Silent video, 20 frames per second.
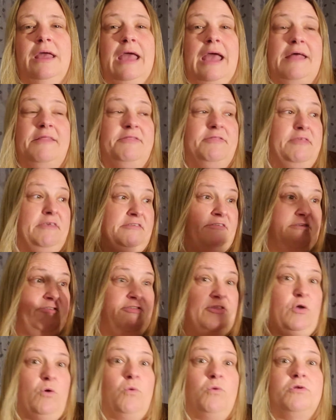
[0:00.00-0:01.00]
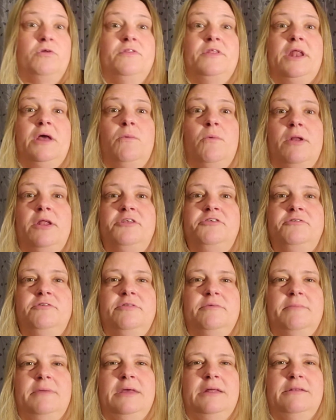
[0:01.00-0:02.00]
And this is the order that I want to do
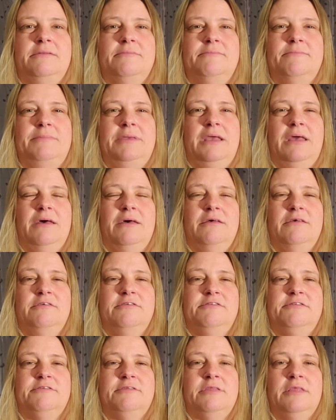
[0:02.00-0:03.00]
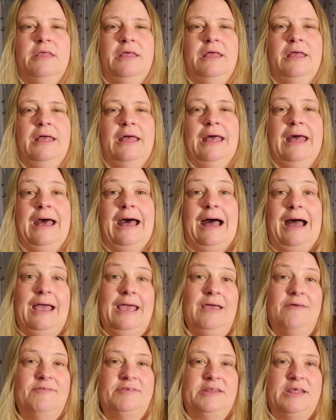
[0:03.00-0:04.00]
them in, because I
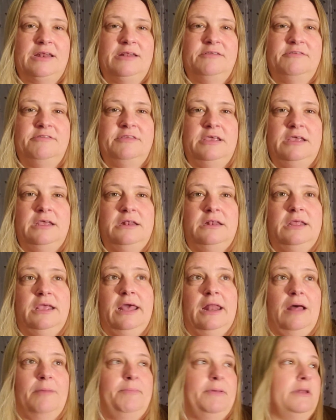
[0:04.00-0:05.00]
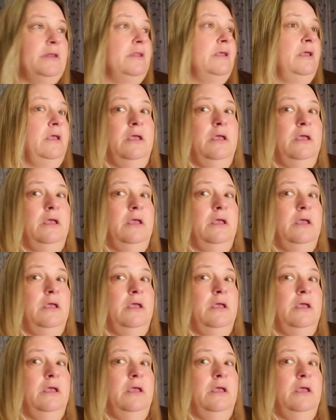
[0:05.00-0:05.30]
have a tendency to get up and